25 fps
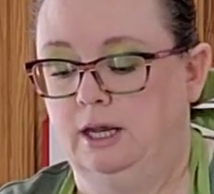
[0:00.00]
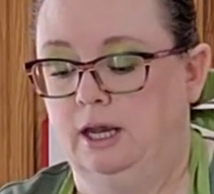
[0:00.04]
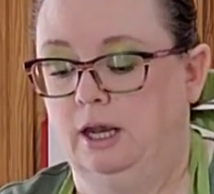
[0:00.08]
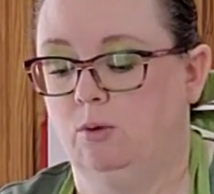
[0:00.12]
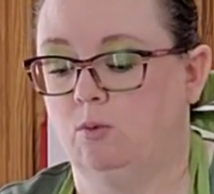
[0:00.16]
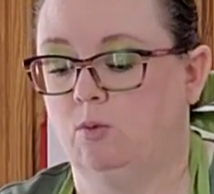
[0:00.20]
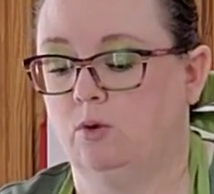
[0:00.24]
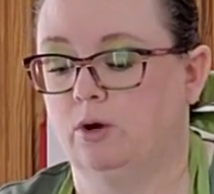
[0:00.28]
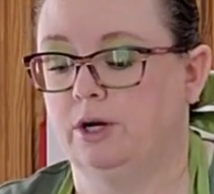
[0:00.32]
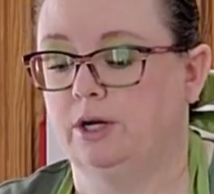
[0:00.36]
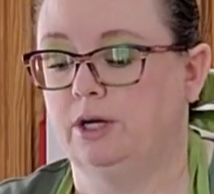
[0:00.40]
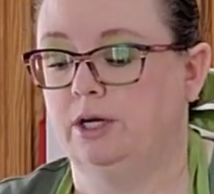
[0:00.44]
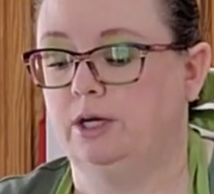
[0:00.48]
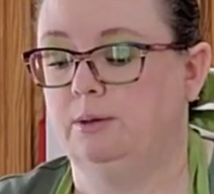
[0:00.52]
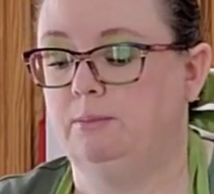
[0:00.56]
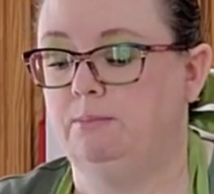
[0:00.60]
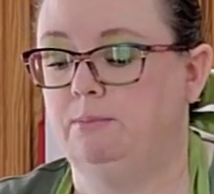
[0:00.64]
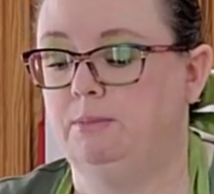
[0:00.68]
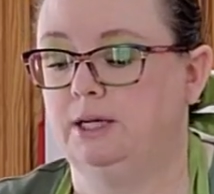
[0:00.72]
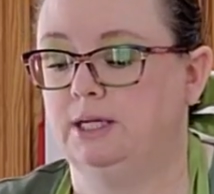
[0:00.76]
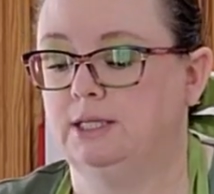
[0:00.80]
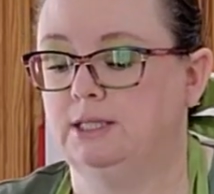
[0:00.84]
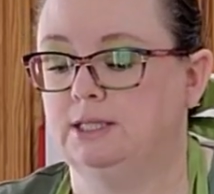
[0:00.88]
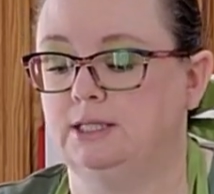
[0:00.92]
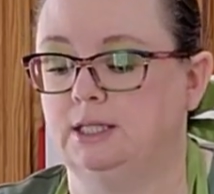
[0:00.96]
and we're going to
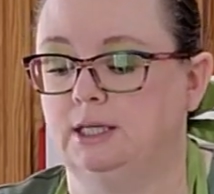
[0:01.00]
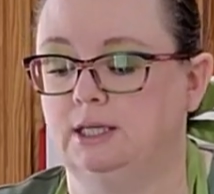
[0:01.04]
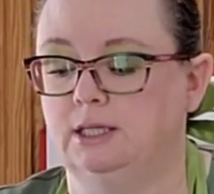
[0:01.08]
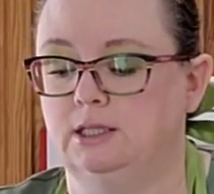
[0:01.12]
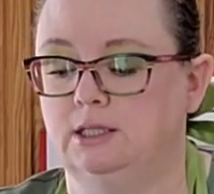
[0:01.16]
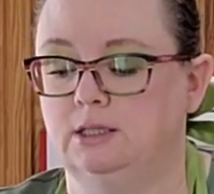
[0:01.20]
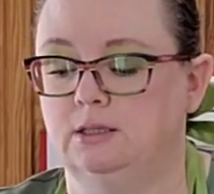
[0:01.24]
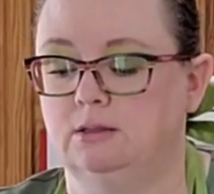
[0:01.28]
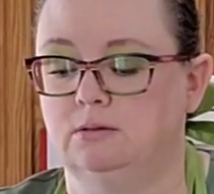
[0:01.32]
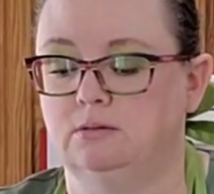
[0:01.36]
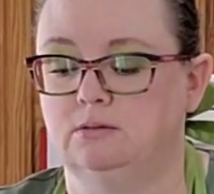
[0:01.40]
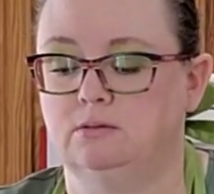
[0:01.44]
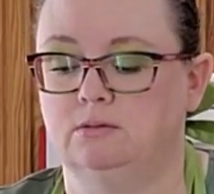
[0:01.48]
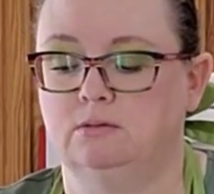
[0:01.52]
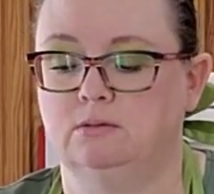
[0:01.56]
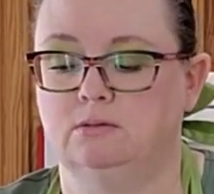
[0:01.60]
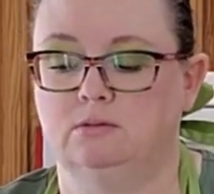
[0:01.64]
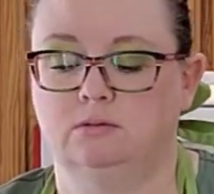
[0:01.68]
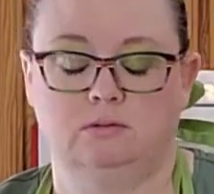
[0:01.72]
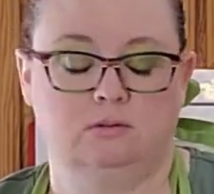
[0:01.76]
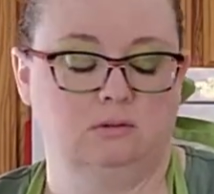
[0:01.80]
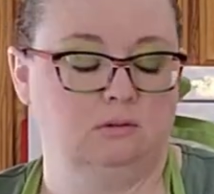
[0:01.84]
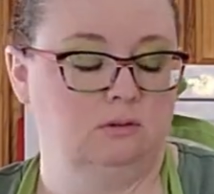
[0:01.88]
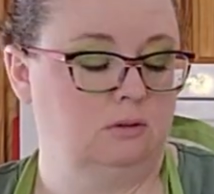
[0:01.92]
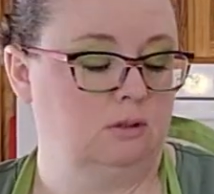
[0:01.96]
mix it
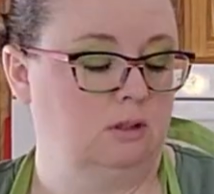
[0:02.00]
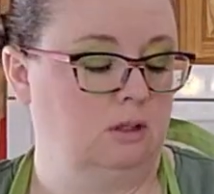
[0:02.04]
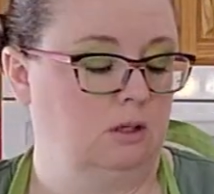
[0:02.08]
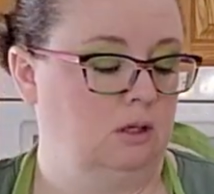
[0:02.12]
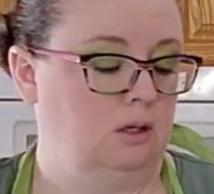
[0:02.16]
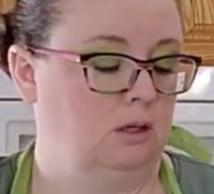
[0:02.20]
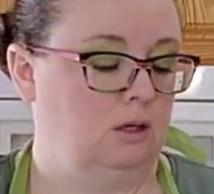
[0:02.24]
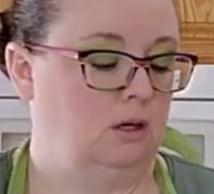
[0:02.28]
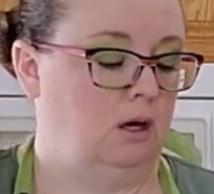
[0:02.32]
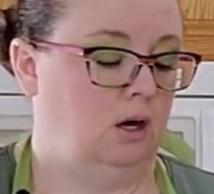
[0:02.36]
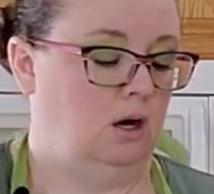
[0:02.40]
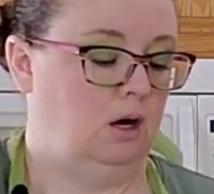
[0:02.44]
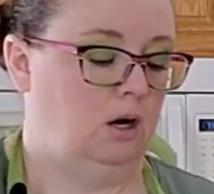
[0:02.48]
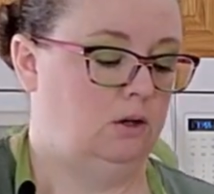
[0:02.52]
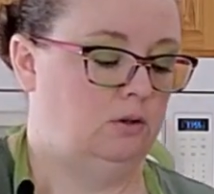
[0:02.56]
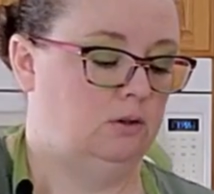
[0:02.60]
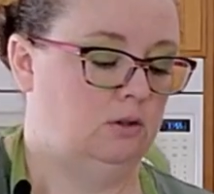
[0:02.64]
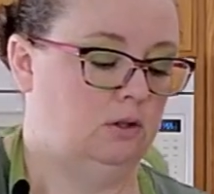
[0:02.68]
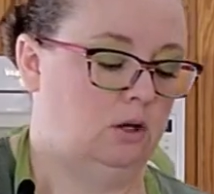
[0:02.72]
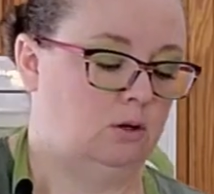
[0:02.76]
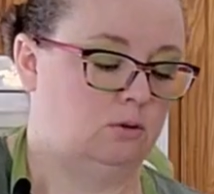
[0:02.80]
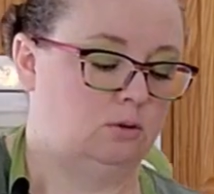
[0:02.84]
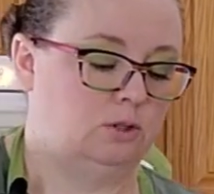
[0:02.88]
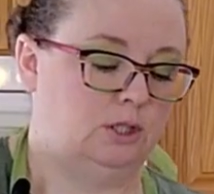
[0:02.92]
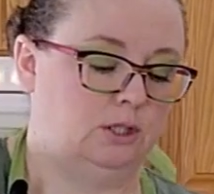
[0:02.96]
on
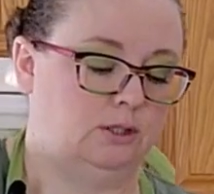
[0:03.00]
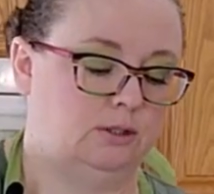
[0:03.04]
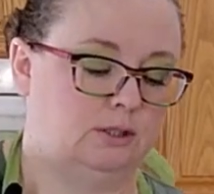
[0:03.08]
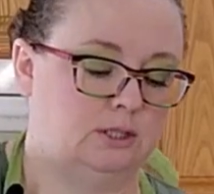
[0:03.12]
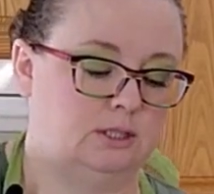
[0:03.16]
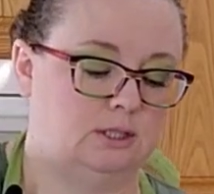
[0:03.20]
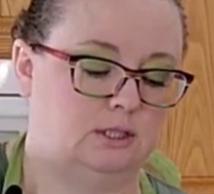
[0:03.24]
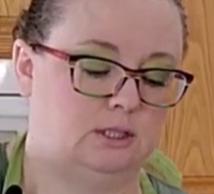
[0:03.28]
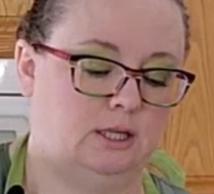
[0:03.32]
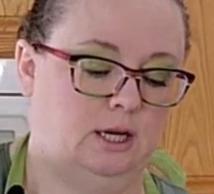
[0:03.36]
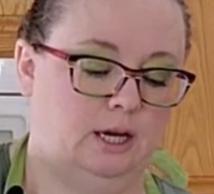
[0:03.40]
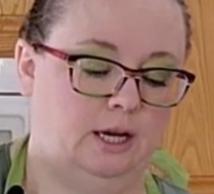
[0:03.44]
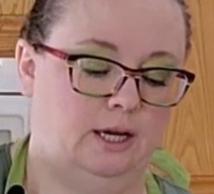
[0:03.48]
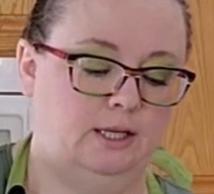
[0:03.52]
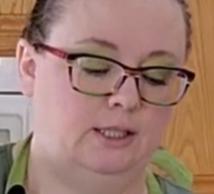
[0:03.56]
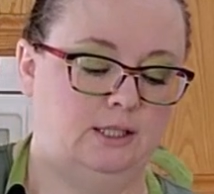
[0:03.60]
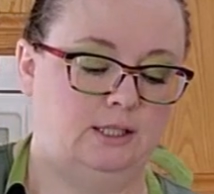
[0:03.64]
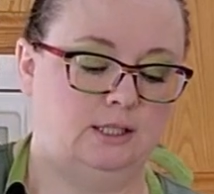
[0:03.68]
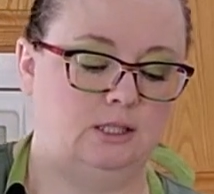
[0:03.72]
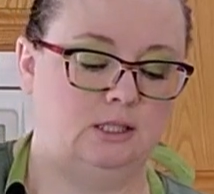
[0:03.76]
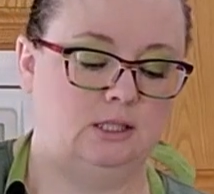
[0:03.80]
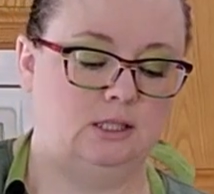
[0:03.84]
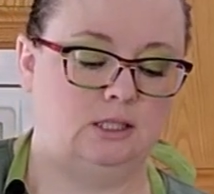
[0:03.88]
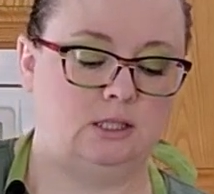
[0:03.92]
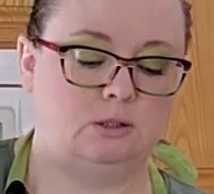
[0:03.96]
low till it's
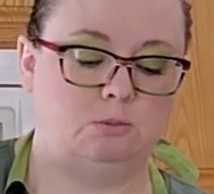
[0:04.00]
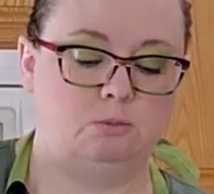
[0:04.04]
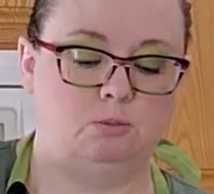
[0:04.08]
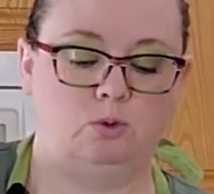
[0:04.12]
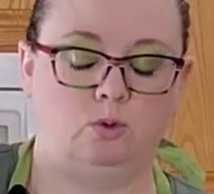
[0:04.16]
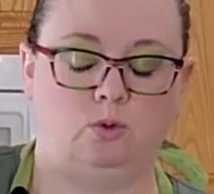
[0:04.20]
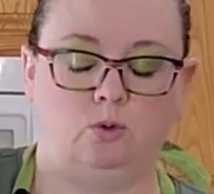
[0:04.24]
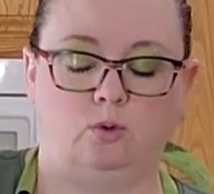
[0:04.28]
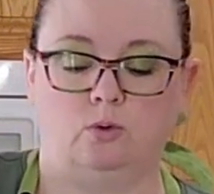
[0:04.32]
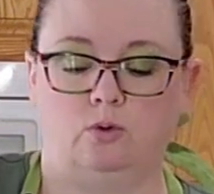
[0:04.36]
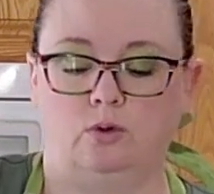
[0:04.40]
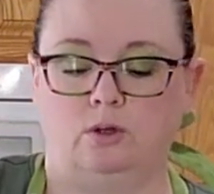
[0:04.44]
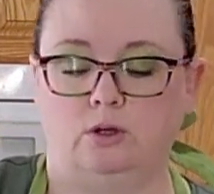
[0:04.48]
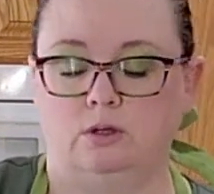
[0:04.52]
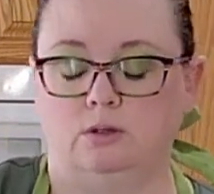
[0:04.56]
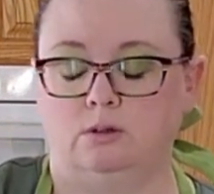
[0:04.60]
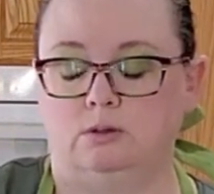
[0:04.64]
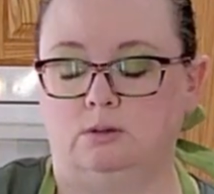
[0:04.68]
nice and smooth.